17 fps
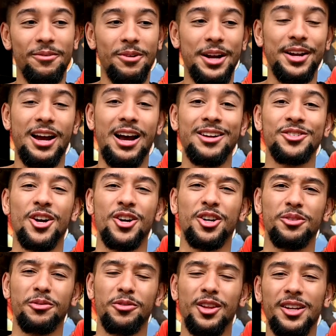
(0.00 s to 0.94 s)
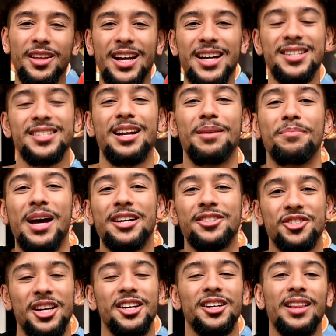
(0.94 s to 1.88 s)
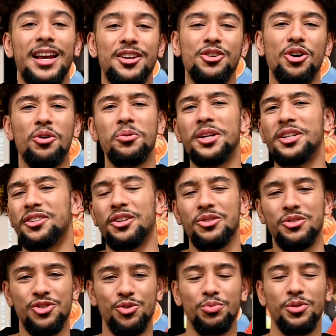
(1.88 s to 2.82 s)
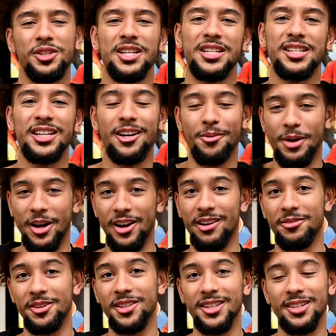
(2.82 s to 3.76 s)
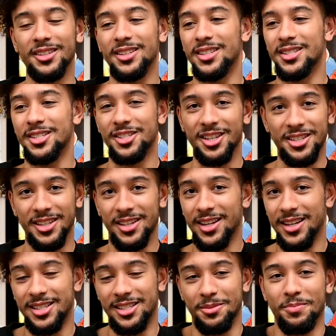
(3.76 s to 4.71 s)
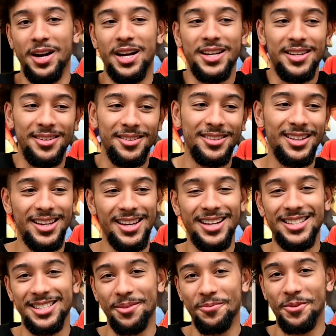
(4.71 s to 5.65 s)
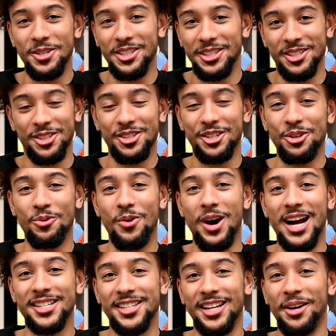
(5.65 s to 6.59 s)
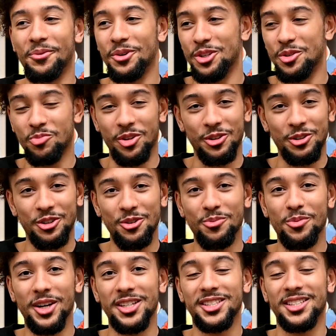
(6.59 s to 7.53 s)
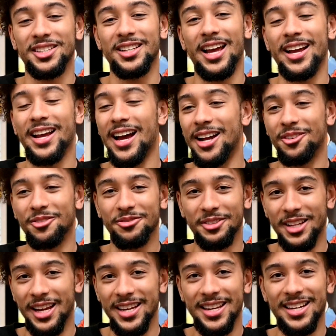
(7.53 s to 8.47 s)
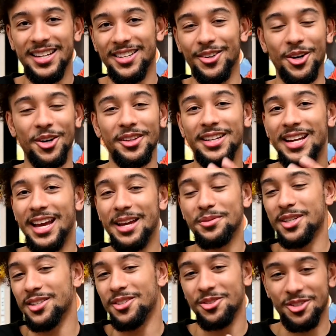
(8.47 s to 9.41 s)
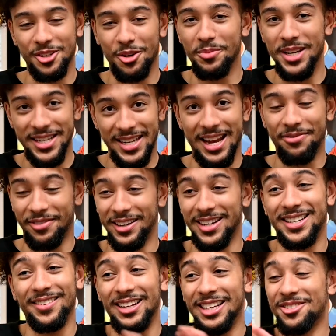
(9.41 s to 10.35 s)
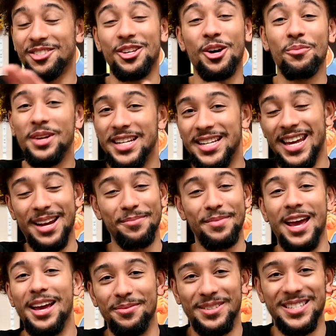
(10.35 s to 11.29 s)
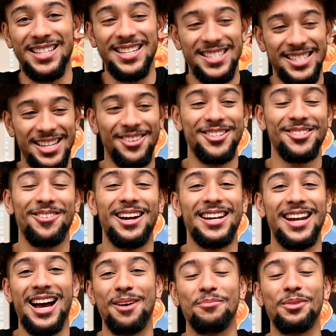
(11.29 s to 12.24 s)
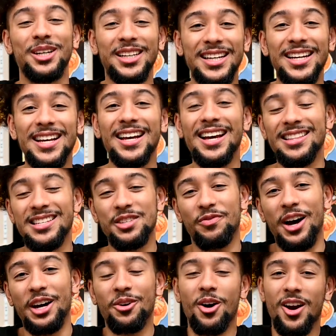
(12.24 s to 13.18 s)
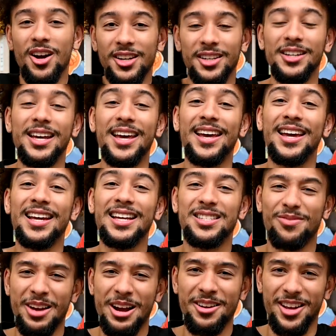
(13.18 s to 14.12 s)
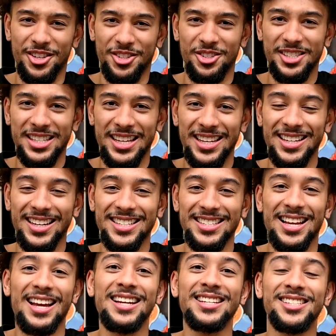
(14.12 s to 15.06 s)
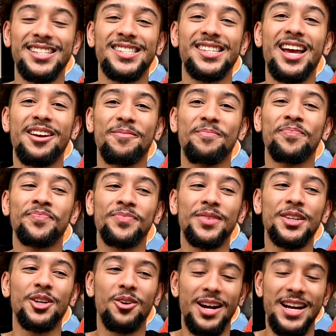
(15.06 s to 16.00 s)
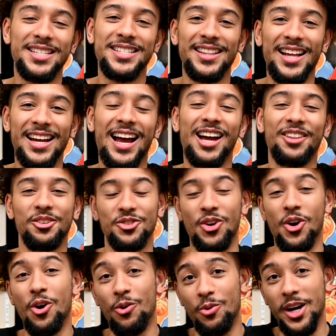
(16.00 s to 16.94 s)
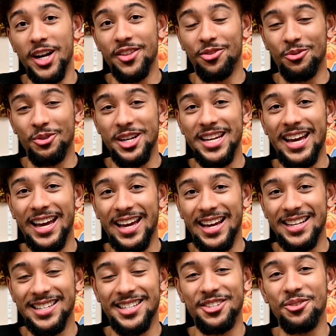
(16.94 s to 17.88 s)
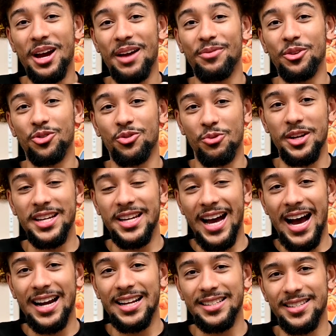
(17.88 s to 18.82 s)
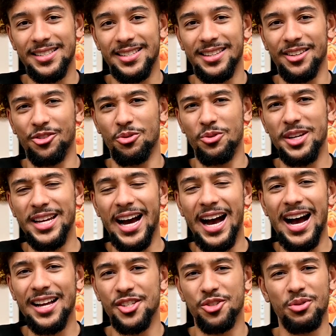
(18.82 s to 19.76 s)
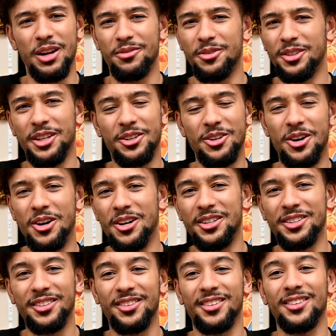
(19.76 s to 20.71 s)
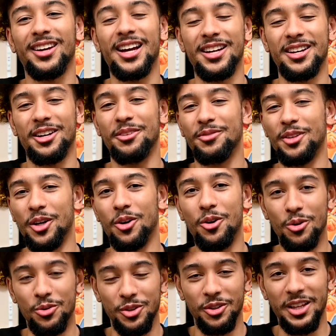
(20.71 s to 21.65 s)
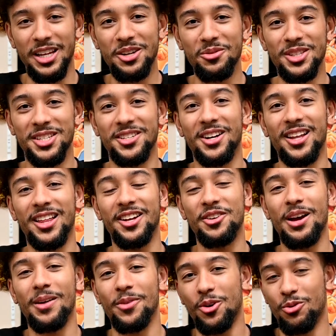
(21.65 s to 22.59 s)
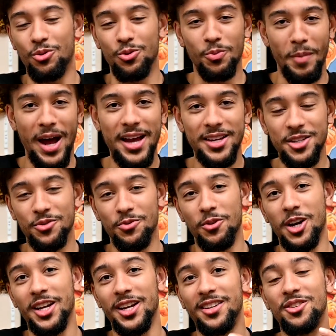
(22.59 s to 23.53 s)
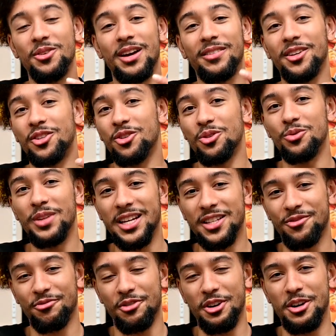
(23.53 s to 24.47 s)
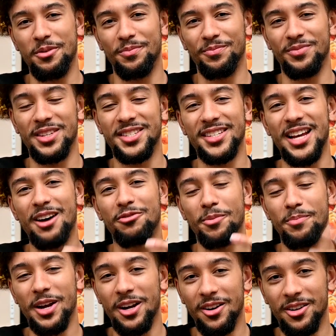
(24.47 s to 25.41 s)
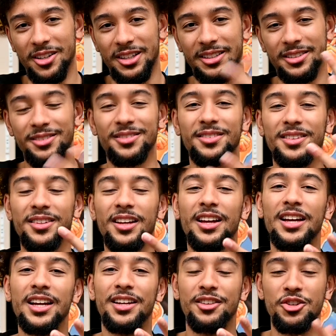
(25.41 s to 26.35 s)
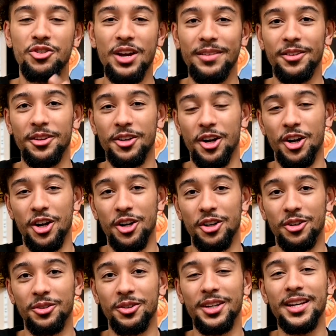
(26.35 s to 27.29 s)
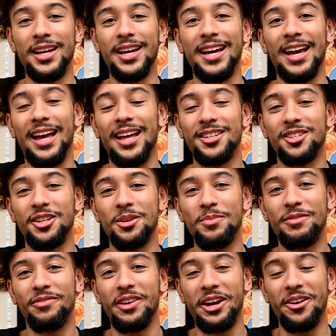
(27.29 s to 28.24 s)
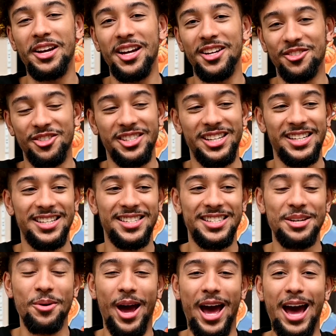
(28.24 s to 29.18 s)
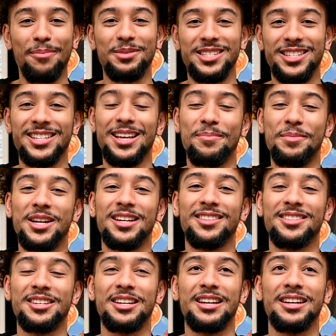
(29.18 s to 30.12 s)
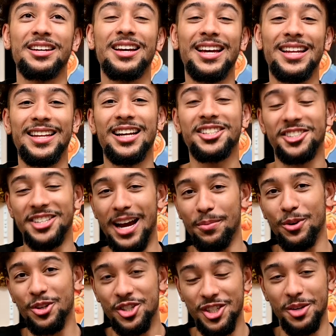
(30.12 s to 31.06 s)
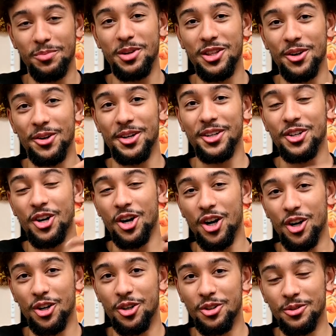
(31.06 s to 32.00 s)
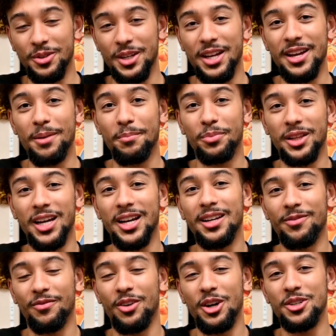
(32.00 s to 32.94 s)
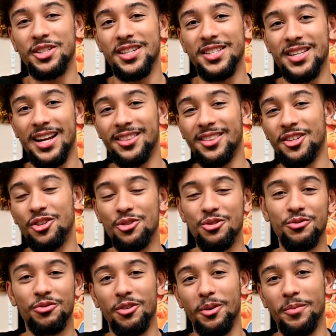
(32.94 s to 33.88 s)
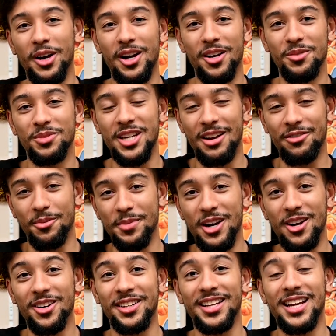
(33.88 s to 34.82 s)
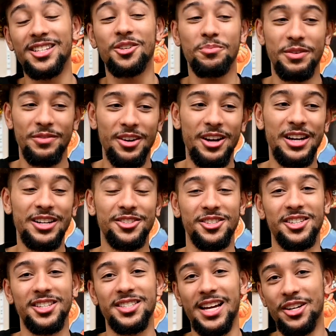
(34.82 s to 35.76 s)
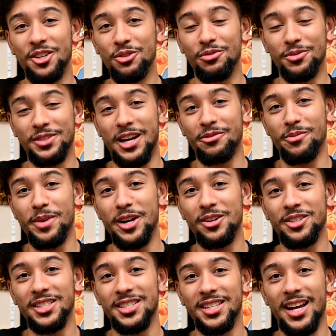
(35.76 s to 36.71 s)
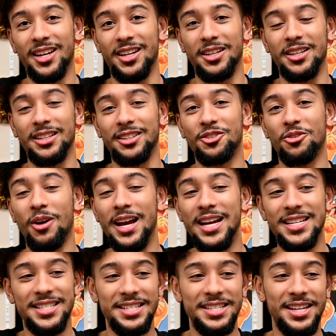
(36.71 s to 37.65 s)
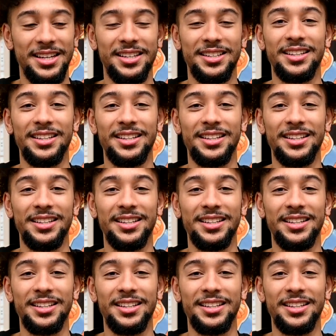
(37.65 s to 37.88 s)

right now. I'll talk a little, like I said, I'm not trying to, like, go into no super detail about everything, because just in case somebody some reason is still watching, I want to spoil too much. And, like, I don't feel like getting all the names, because there's so many different there's so many damn names in this series right now. But this final arc is very interesting, because, like, it's just, like, crazy, like, how there's already three gangs, and you have the three goddess the three gods or whatever they're called, like, of the whole delinquents and all that. You have the crew Mikey's running, you have the dude that's from South America, and then you have the girl. It's gonna be very interesting to see what happens, because I mean, in the next chapter, it should be the girl plus versus, like, the dude from um South America, and that's gonna be very interesting, because that dude from South America is, like, a crazy nigga.